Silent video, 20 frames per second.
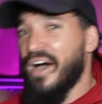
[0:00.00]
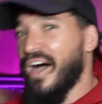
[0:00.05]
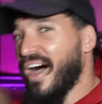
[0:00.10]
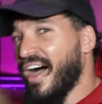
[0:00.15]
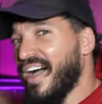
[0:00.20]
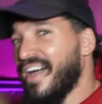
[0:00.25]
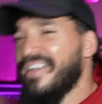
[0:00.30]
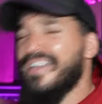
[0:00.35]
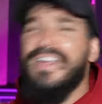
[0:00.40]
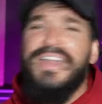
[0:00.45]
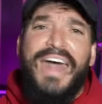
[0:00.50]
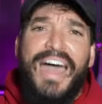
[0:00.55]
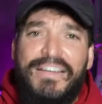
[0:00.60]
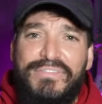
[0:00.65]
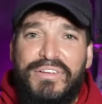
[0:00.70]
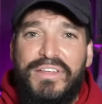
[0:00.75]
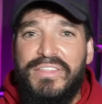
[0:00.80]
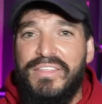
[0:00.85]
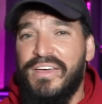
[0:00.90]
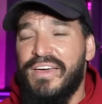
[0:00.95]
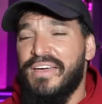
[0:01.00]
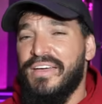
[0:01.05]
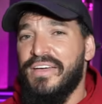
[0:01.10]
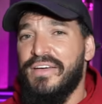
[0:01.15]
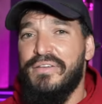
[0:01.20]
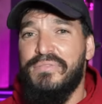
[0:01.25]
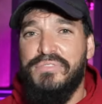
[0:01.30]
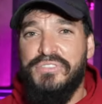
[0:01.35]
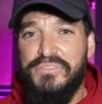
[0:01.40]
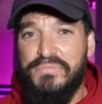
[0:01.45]
I did everything.
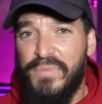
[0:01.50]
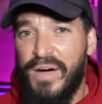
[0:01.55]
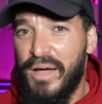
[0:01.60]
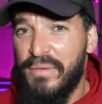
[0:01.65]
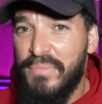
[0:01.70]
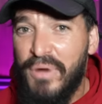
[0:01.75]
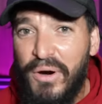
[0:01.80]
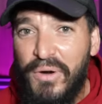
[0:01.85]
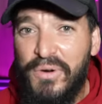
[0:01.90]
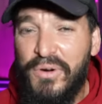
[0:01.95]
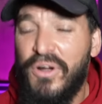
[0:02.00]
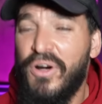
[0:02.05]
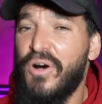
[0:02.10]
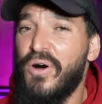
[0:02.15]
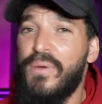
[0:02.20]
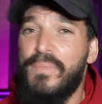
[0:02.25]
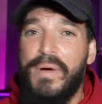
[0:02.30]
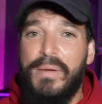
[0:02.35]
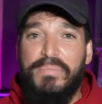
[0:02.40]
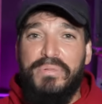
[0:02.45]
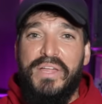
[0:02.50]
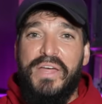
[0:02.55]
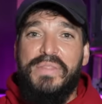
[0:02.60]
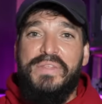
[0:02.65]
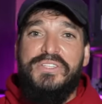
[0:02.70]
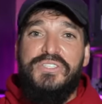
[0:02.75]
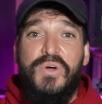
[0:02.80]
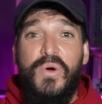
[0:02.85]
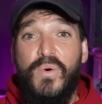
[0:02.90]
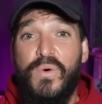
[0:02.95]
It was my motorhome, I planned
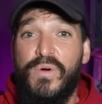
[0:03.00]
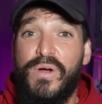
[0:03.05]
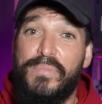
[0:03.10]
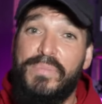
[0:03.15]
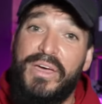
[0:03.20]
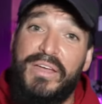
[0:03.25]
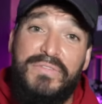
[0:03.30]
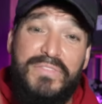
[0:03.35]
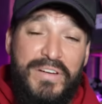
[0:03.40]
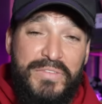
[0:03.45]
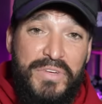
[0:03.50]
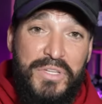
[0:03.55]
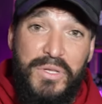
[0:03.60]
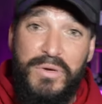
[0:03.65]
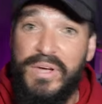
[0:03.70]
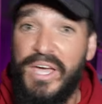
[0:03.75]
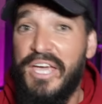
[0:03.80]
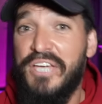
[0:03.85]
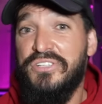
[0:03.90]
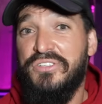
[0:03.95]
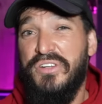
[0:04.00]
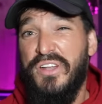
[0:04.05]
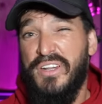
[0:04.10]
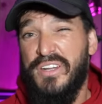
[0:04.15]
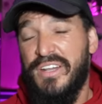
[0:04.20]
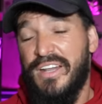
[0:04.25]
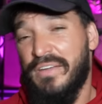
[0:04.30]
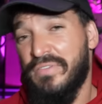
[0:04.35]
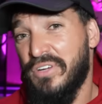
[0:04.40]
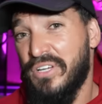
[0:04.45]
the tour, I paid for every location, I
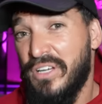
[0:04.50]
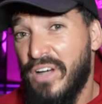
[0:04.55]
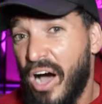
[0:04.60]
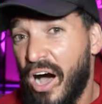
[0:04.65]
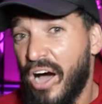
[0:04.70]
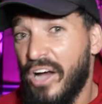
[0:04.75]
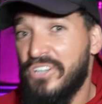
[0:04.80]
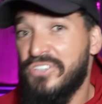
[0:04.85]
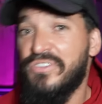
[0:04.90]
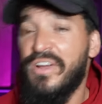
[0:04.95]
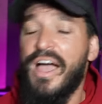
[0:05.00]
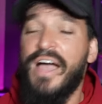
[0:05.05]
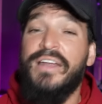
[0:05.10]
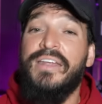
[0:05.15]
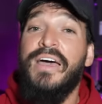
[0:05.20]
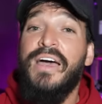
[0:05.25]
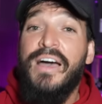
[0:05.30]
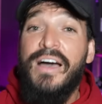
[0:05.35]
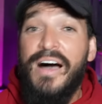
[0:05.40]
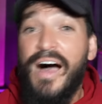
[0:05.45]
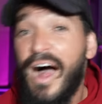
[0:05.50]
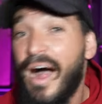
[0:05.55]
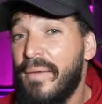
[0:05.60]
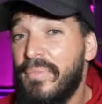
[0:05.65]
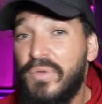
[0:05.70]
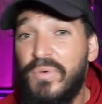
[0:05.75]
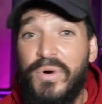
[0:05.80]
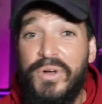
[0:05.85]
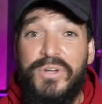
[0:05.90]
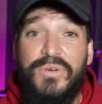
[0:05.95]
did every contract.
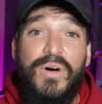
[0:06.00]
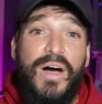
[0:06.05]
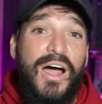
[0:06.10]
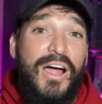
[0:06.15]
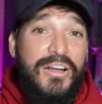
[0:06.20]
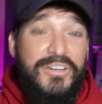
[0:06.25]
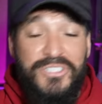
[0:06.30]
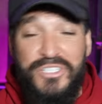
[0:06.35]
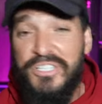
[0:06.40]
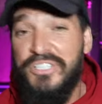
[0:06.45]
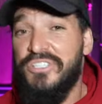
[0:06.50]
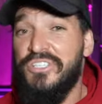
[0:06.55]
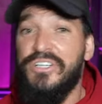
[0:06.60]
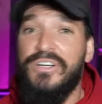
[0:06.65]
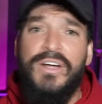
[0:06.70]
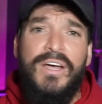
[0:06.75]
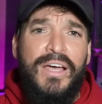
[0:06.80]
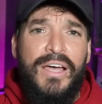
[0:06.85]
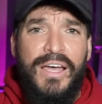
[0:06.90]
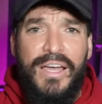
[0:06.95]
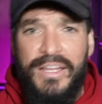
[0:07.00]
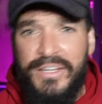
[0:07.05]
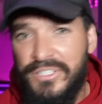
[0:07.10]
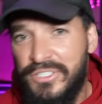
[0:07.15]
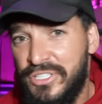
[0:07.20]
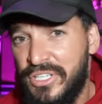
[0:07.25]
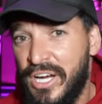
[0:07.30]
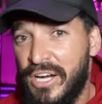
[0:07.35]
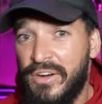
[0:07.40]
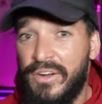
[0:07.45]
I'm the one who hired Ginger
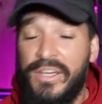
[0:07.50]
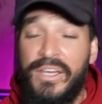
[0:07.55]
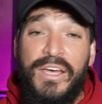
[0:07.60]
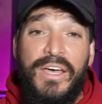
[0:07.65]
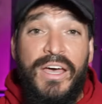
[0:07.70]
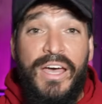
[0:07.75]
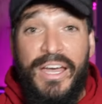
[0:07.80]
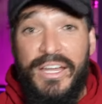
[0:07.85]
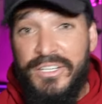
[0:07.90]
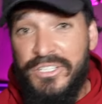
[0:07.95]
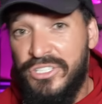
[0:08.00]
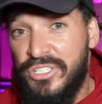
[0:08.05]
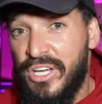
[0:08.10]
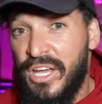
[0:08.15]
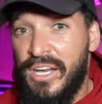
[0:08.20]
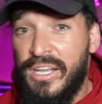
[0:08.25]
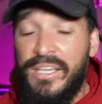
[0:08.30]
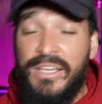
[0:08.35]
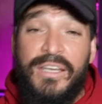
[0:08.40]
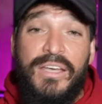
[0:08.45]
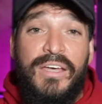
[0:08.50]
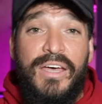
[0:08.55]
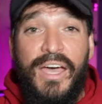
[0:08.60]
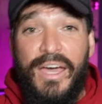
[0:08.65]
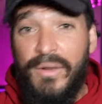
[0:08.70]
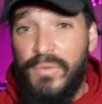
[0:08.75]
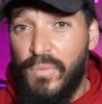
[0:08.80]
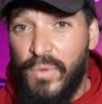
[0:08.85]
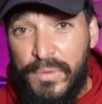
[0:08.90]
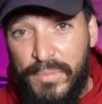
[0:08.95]
and Jerry and Jenny
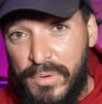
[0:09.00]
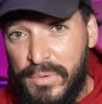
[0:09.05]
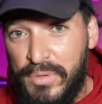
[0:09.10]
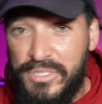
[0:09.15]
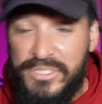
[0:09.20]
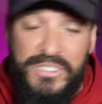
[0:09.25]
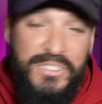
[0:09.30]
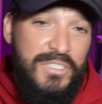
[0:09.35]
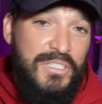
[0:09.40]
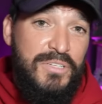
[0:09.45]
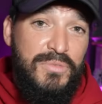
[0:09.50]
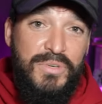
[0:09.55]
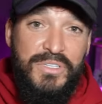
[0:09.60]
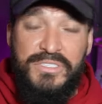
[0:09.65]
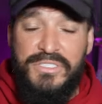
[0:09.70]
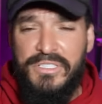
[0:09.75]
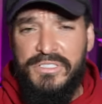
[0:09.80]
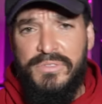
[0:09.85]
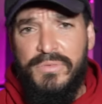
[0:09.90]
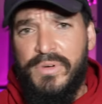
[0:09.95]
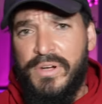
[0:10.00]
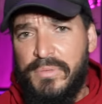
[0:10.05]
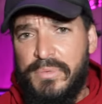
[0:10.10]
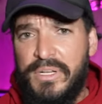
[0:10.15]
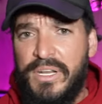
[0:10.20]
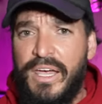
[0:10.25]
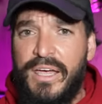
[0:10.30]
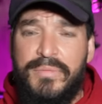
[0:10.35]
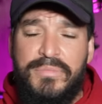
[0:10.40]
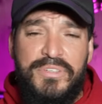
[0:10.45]
and one more person who doesn't want to be
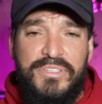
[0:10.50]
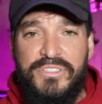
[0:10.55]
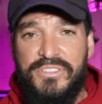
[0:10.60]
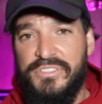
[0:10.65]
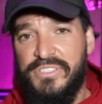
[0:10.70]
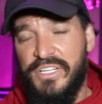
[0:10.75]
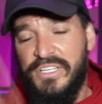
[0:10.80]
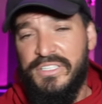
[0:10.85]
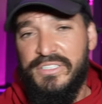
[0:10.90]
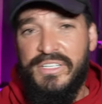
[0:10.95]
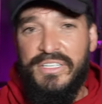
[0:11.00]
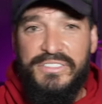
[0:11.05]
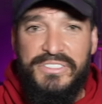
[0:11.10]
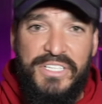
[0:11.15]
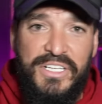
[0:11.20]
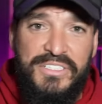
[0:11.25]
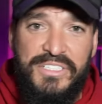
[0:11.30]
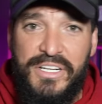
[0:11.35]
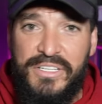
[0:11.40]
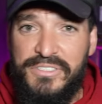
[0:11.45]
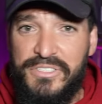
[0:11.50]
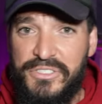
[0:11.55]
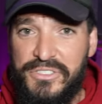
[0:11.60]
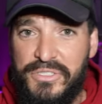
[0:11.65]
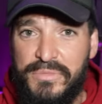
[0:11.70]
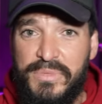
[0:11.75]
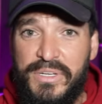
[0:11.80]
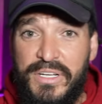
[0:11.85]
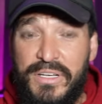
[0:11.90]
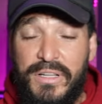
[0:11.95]
named. She just like saves out of
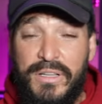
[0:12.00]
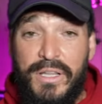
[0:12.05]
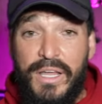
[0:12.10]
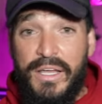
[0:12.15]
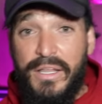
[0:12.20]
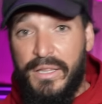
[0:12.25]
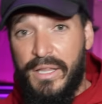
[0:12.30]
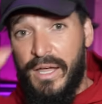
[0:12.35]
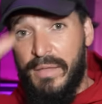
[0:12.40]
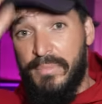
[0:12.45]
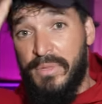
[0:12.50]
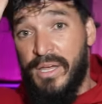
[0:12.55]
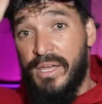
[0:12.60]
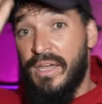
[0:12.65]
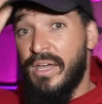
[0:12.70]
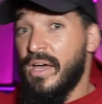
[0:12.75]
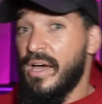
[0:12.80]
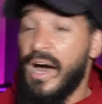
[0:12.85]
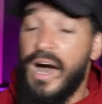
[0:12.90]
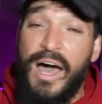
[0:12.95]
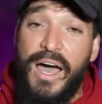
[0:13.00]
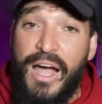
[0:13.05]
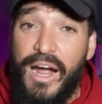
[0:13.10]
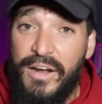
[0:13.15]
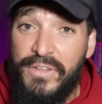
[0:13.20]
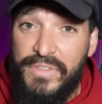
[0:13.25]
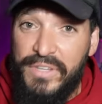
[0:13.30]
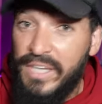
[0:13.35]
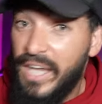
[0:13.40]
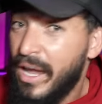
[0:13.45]
social media like Limelight. I
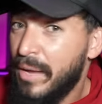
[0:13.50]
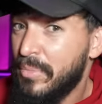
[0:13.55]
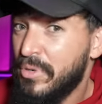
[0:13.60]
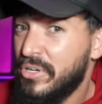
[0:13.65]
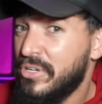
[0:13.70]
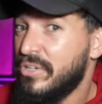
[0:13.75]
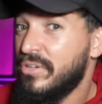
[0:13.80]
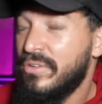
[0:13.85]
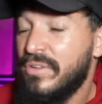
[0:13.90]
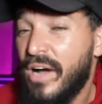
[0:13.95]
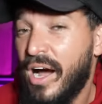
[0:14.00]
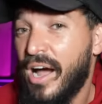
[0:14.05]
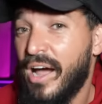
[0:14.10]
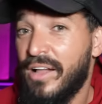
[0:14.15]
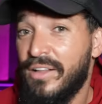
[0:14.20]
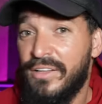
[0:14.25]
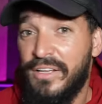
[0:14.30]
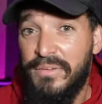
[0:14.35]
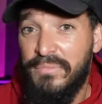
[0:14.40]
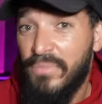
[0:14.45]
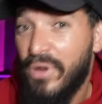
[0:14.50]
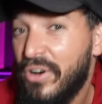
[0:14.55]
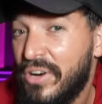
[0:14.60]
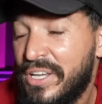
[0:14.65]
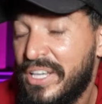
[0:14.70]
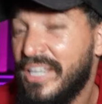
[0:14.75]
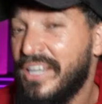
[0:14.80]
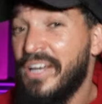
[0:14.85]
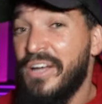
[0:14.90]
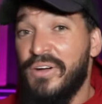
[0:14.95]
hired the camera crew, Kyle and
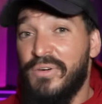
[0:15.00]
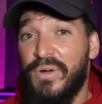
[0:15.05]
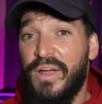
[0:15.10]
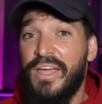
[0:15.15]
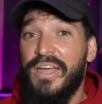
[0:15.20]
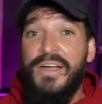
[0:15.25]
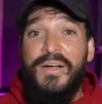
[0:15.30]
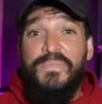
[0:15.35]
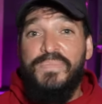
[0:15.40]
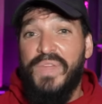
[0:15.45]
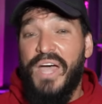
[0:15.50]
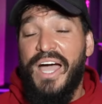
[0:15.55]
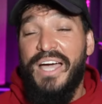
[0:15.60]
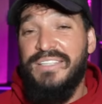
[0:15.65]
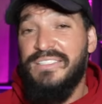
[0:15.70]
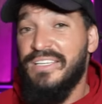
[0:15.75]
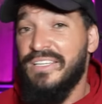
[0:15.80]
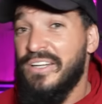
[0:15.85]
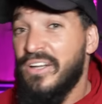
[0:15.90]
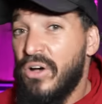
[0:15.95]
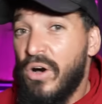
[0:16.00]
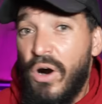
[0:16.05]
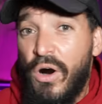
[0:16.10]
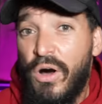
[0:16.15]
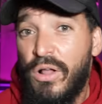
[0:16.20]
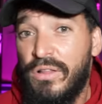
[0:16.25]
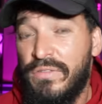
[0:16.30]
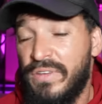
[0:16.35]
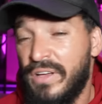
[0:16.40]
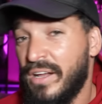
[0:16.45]
Marty, right? I did
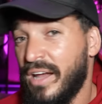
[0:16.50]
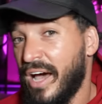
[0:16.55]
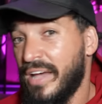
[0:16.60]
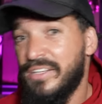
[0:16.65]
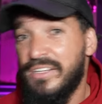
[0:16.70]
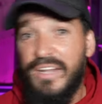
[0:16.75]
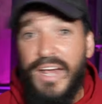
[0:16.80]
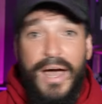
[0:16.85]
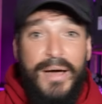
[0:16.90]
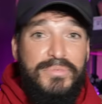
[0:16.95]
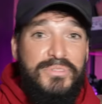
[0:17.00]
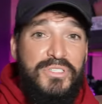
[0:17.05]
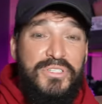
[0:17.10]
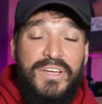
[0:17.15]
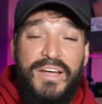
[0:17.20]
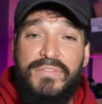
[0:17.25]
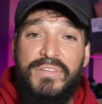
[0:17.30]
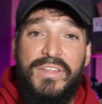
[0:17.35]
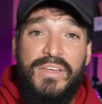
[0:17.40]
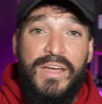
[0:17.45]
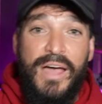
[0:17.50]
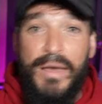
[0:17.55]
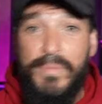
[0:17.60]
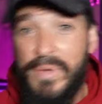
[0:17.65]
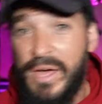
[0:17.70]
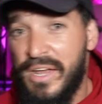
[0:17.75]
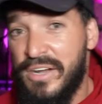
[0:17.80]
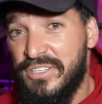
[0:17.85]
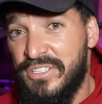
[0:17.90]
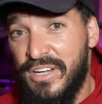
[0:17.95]
all of it. I did absolutely everything. I
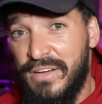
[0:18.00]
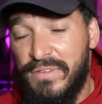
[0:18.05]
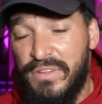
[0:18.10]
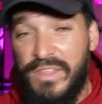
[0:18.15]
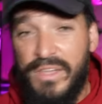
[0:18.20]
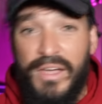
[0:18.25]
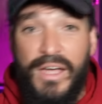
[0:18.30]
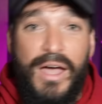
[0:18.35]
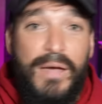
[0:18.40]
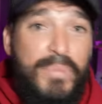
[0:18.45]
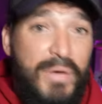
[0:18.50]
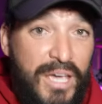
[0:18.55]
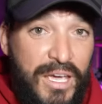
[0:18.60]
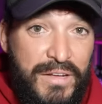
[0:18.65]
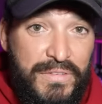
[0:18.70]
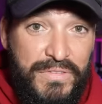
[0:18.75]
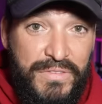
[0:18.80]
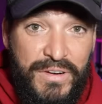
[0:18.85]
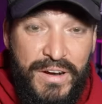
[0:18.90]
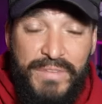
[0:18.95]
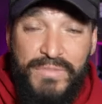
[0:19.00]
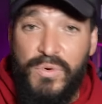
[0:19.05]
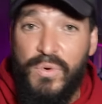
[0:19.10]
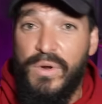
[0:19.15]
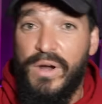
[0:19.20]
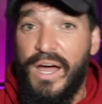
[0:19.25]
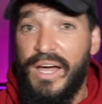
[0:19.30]
managed everything. I paid for everyone.